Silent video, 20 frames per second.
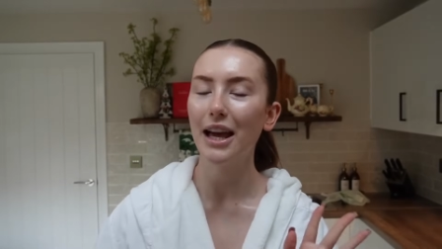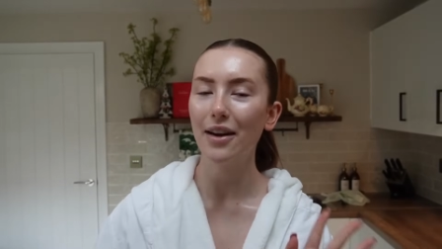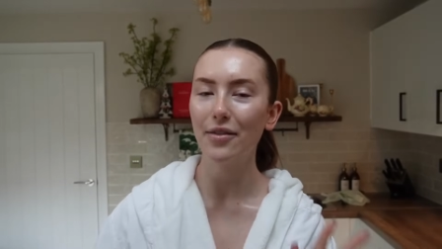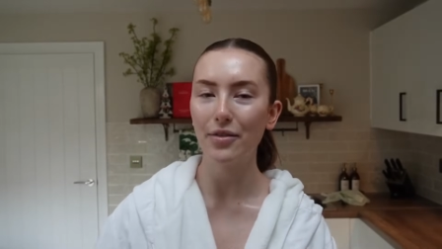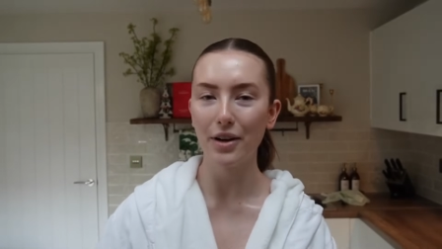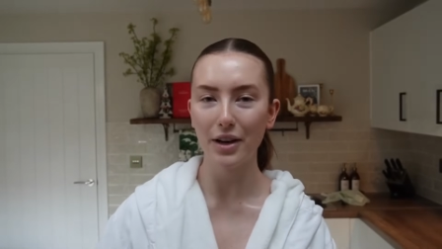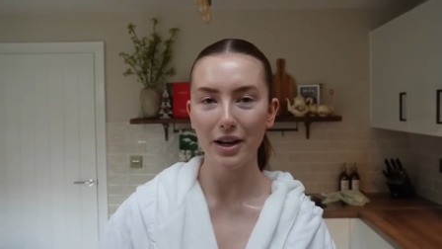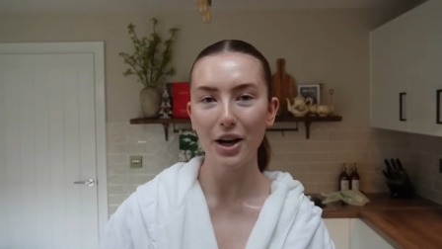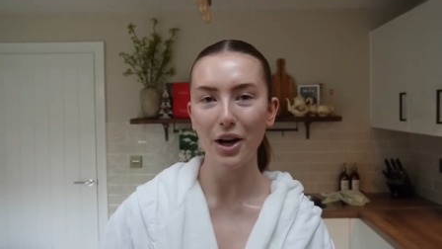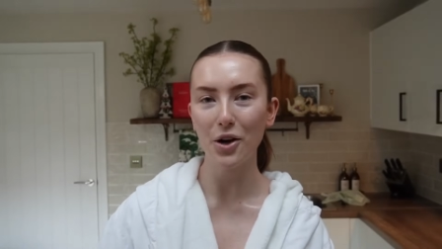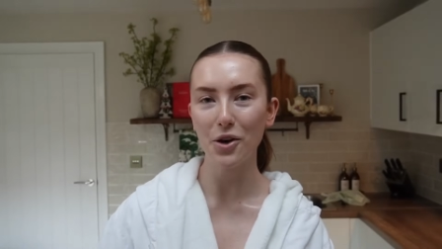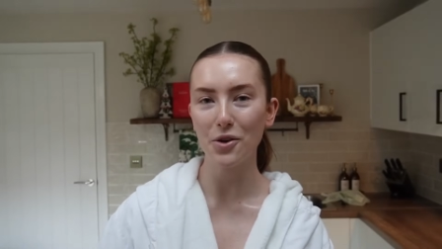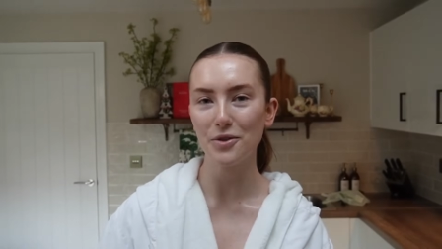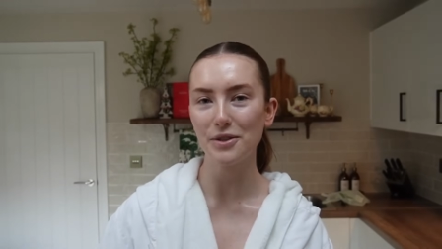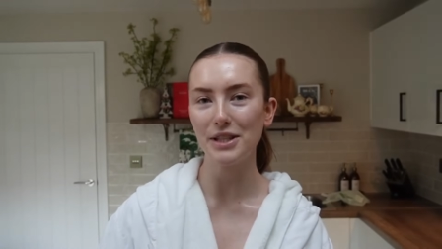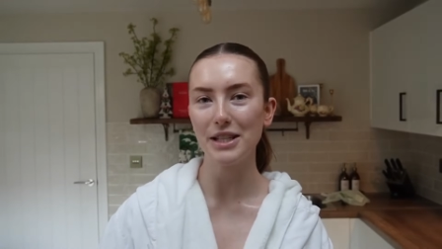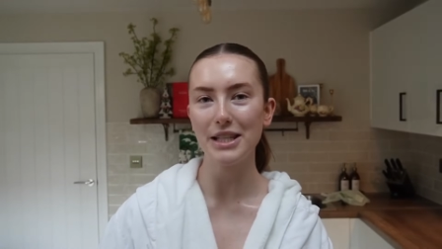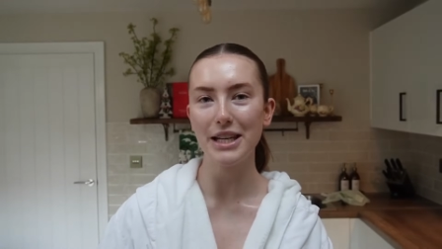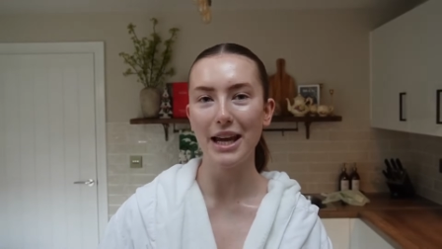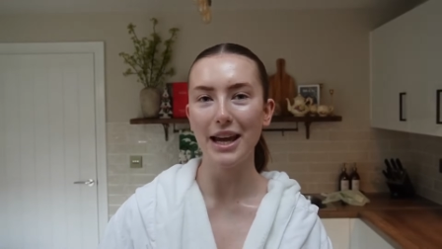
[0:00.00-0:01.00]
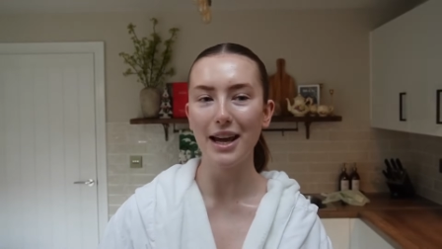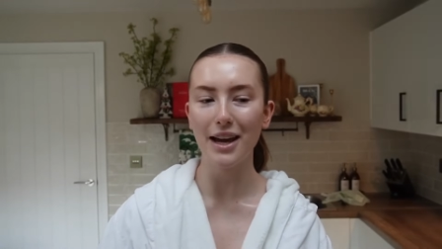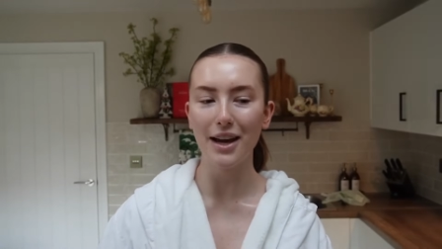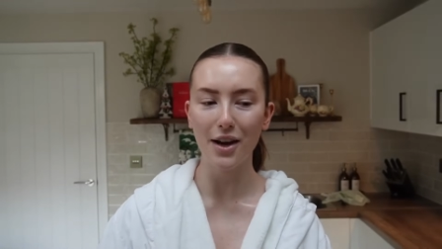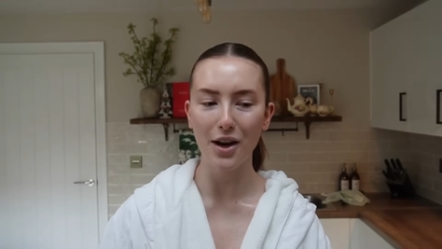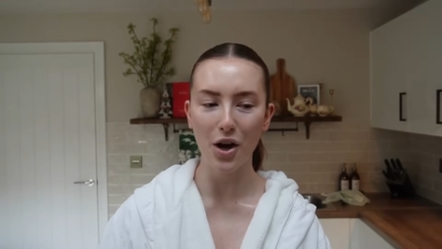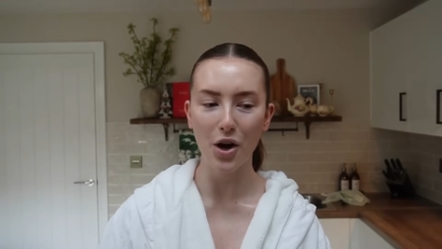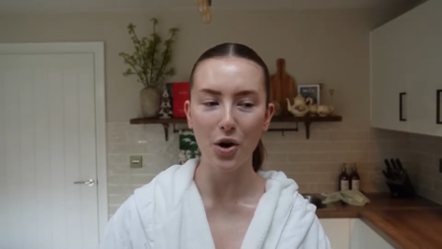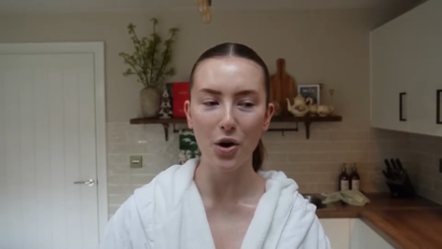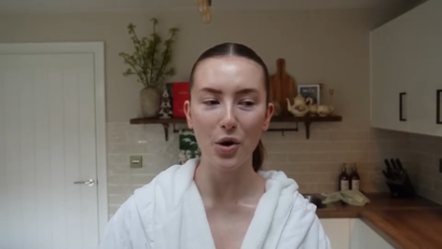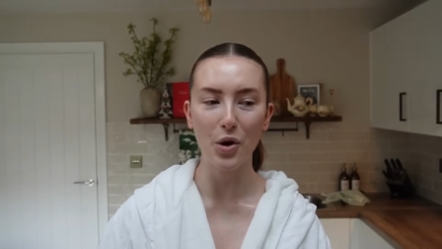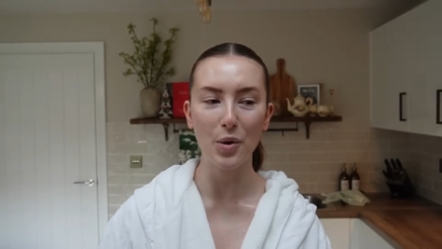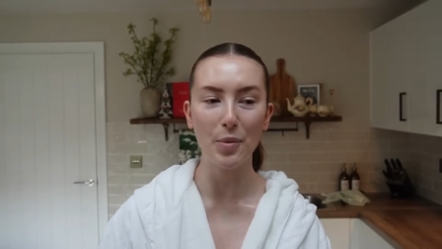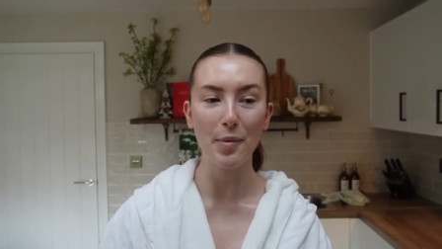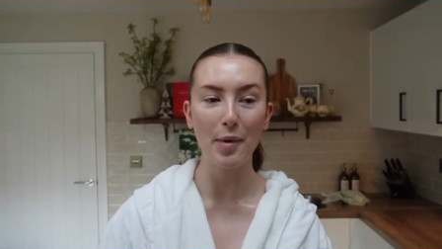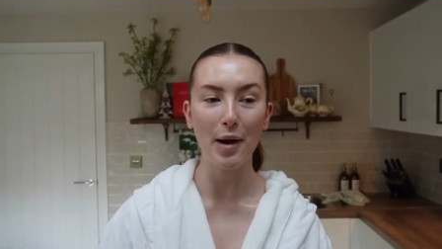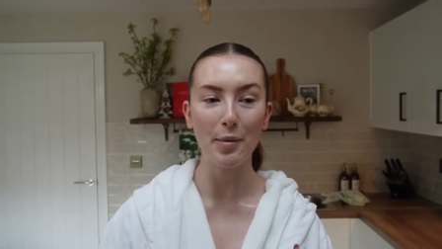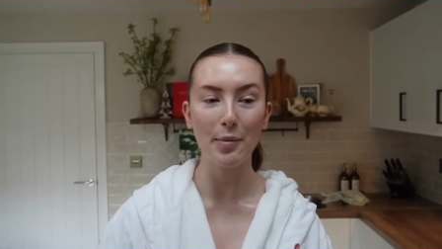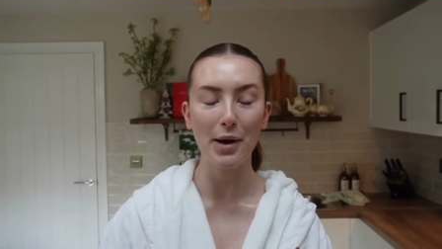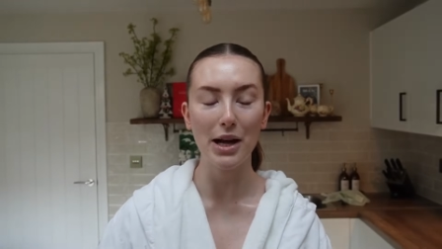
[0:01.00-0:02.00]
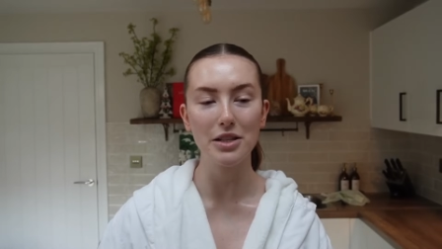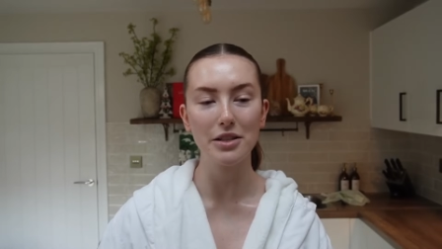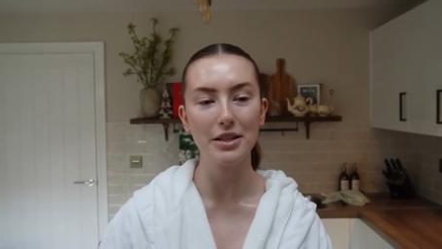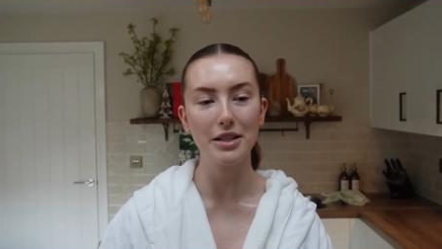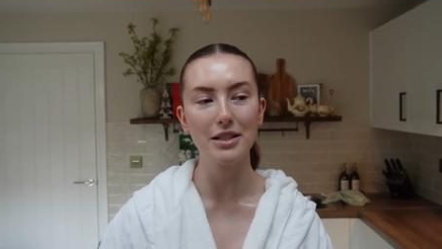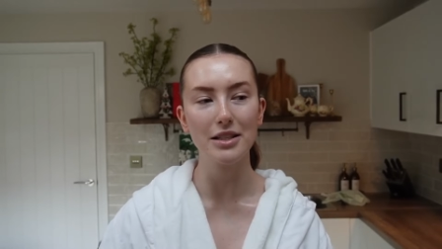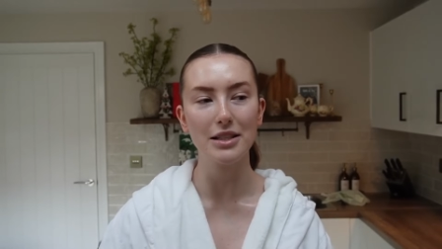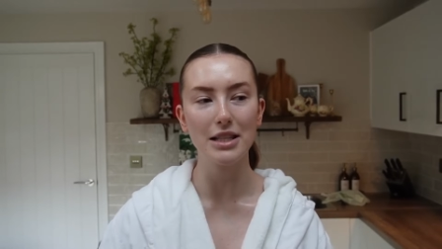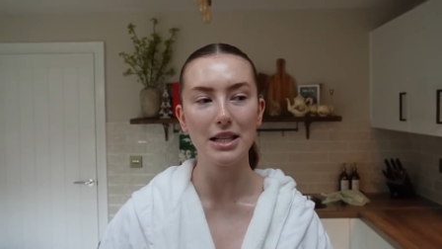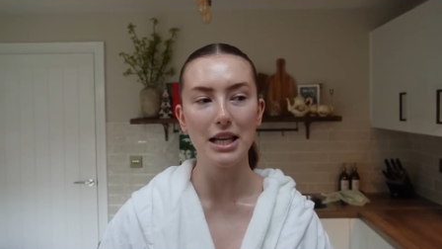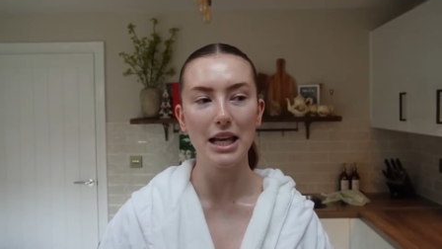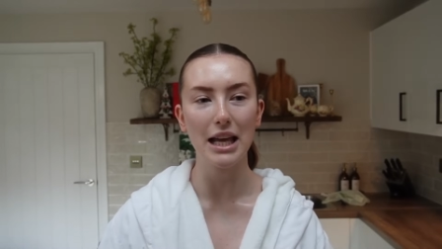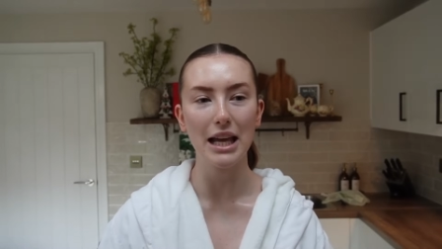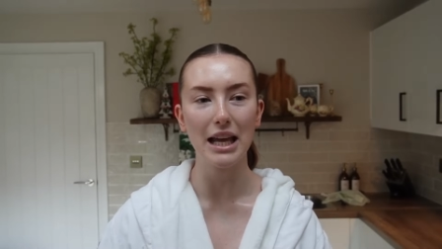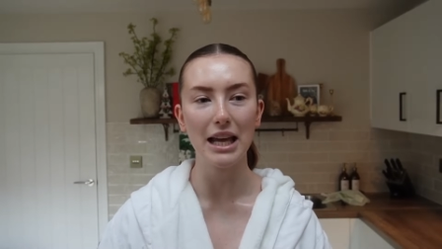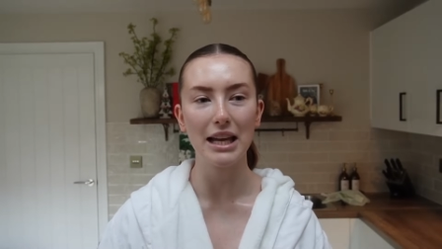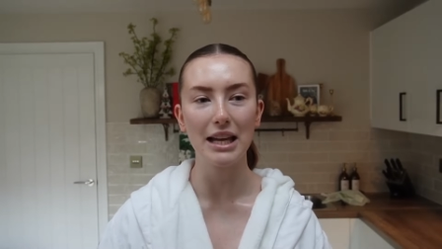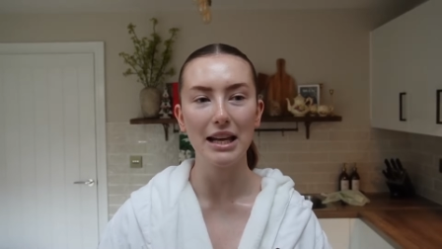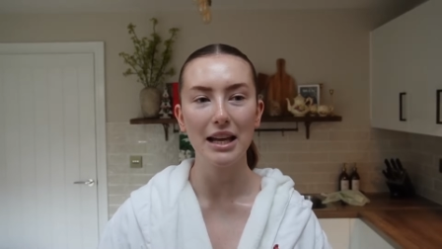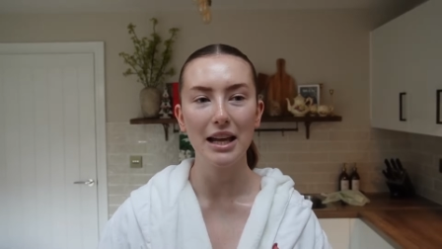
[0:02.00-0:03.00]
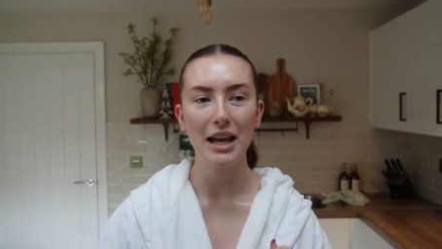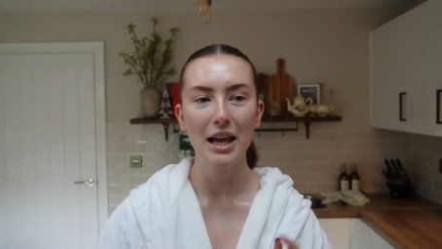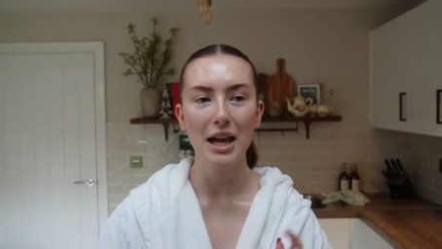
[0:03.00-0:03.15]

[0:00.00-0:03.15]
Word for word: very cosy day at home. I'm actually seeing